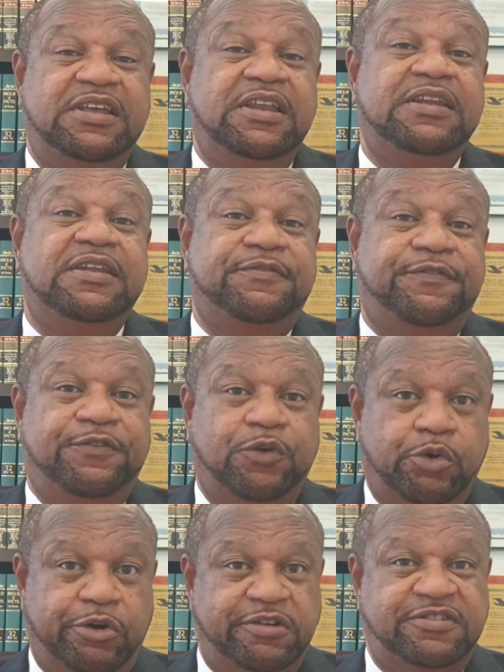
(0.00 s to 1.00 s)
in
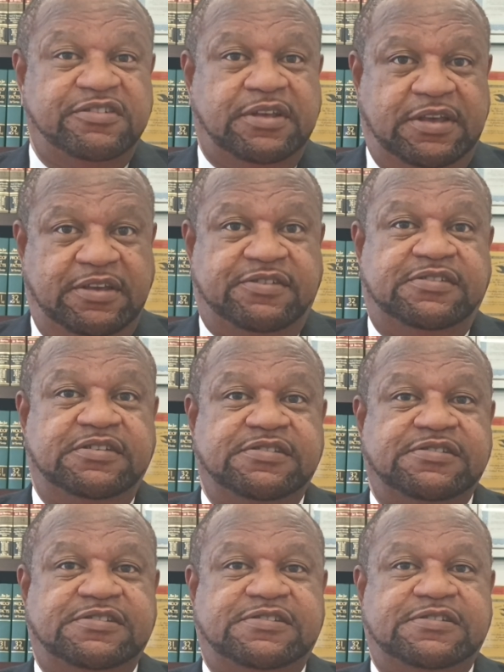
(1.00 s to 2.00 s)
divorce
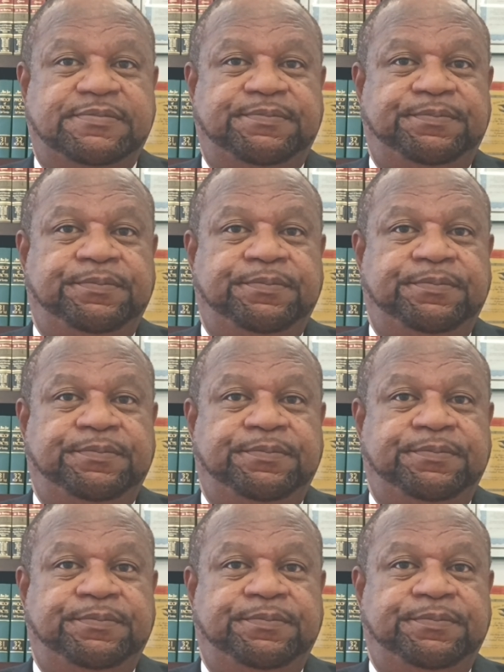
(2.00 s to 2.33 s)
cases.